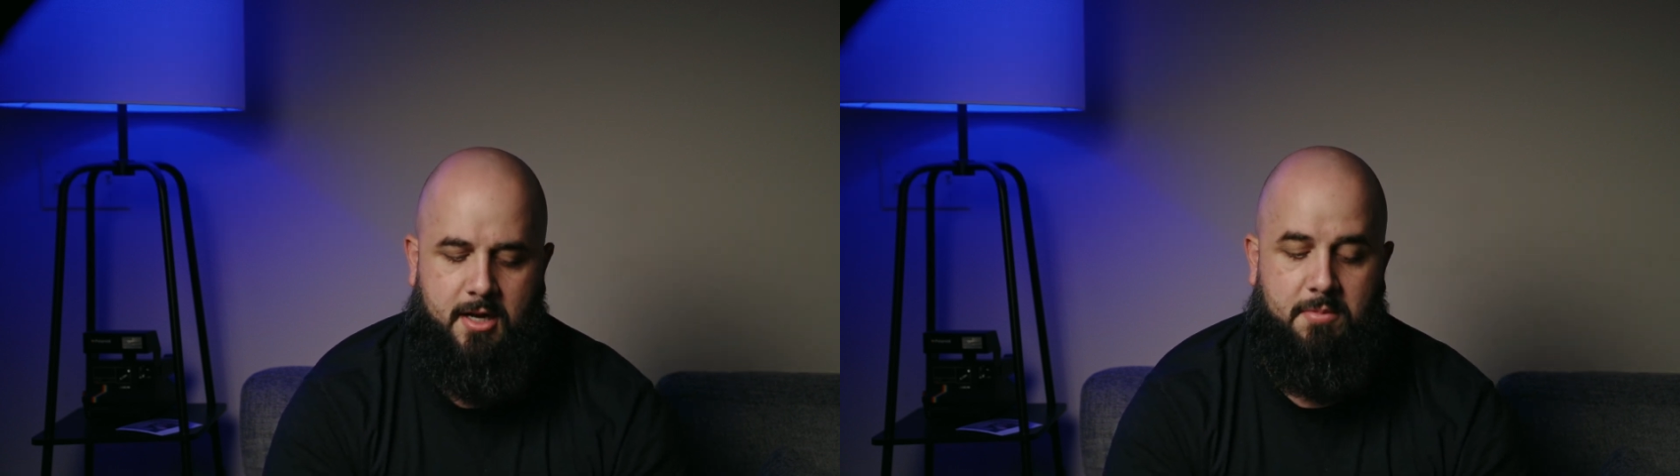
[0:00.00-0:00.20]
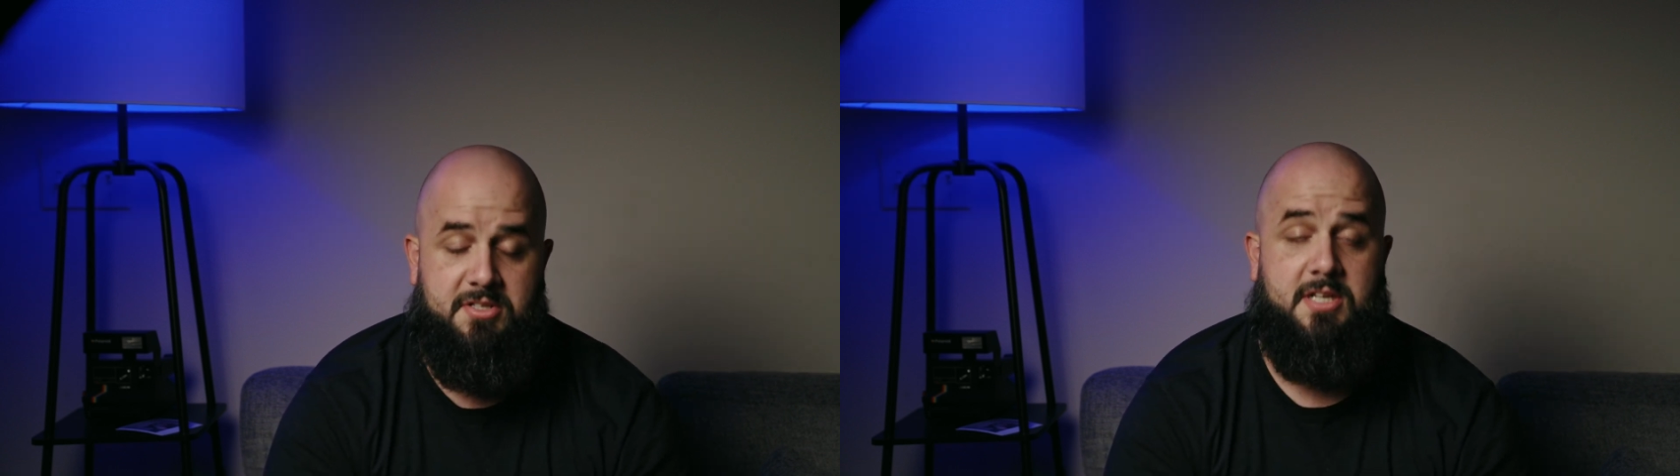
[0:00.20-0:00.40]

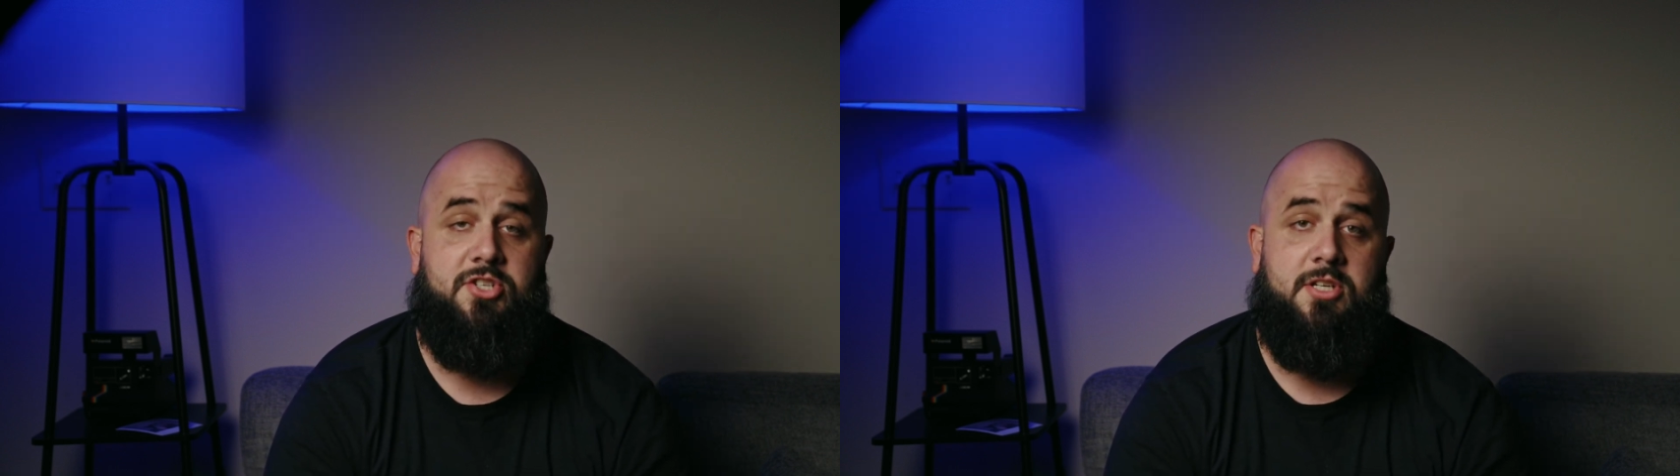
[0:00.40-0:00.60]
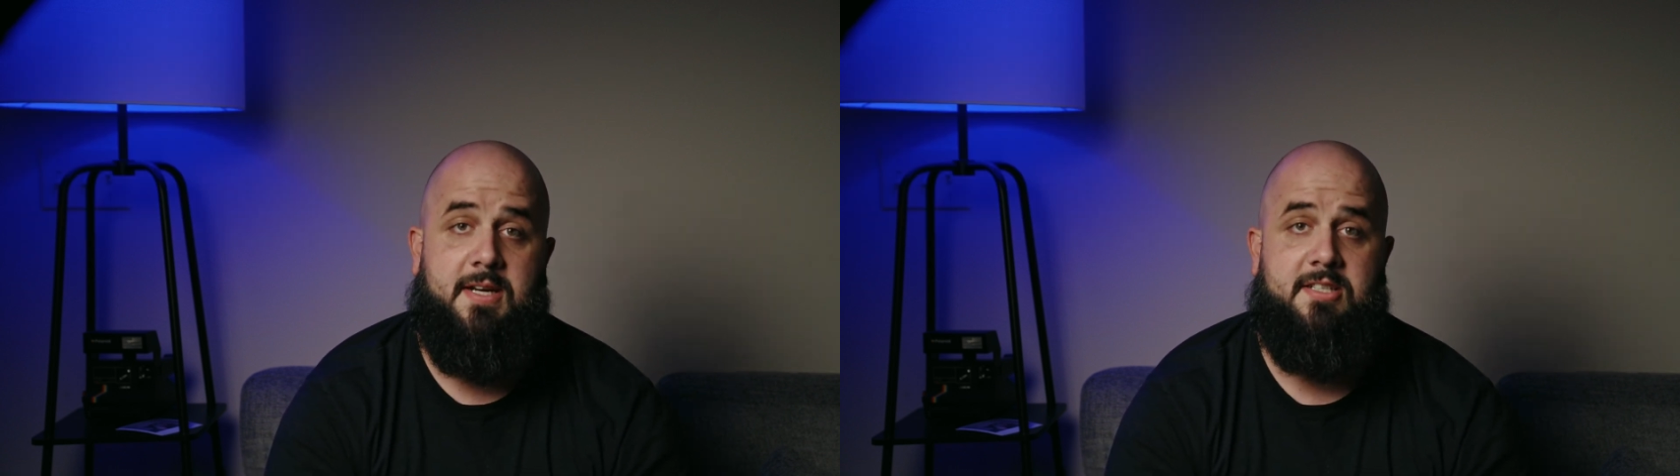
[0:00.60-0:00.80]
which I
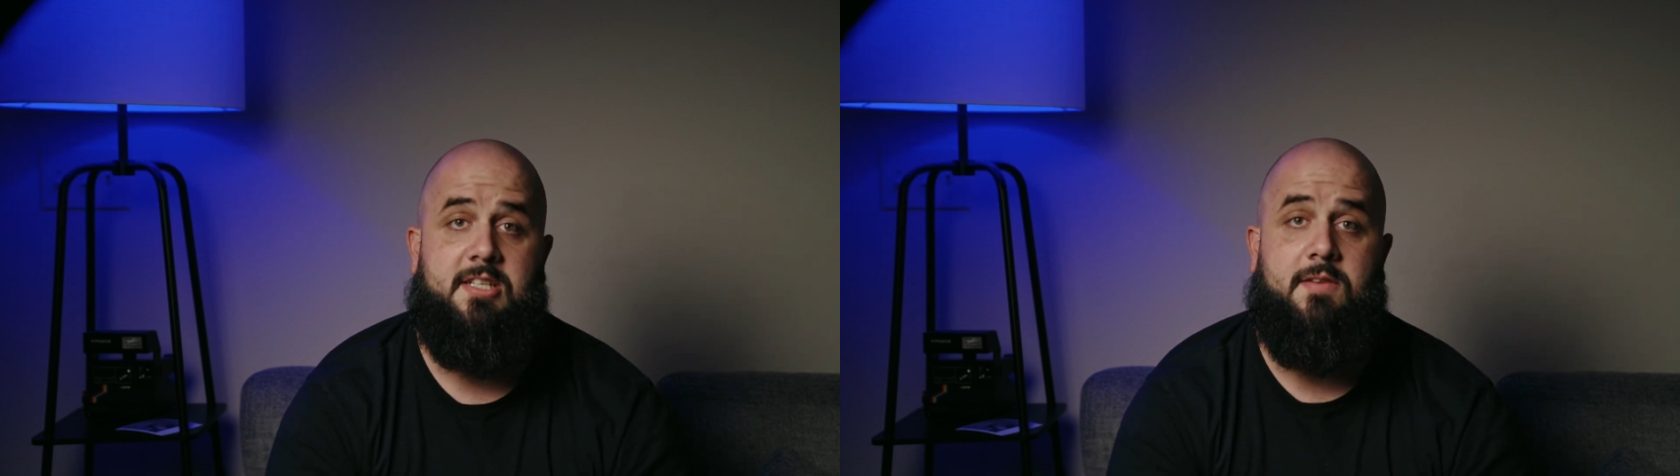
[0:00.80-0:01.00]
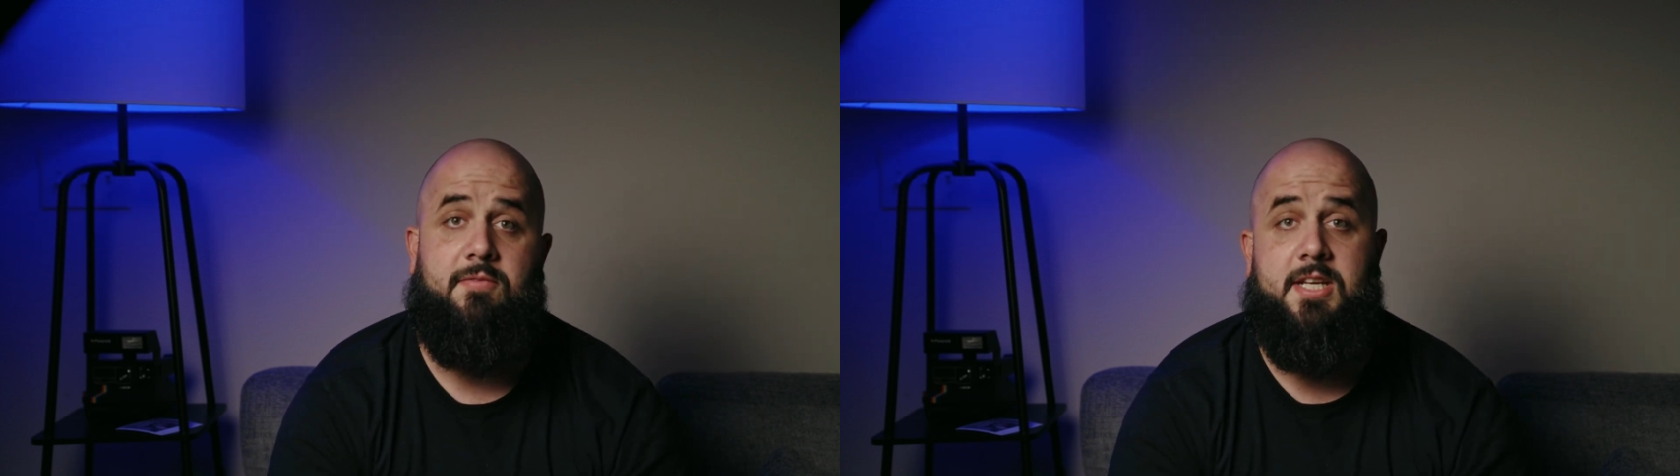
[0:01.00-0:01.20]
should have actually
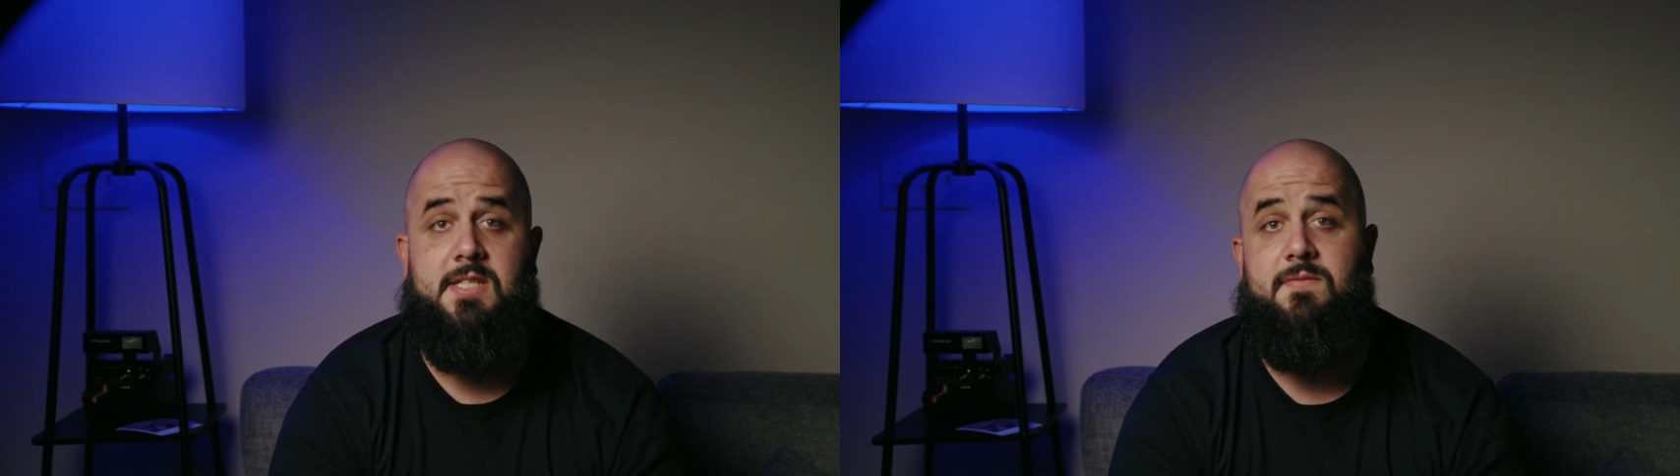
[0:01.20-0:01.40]
done for this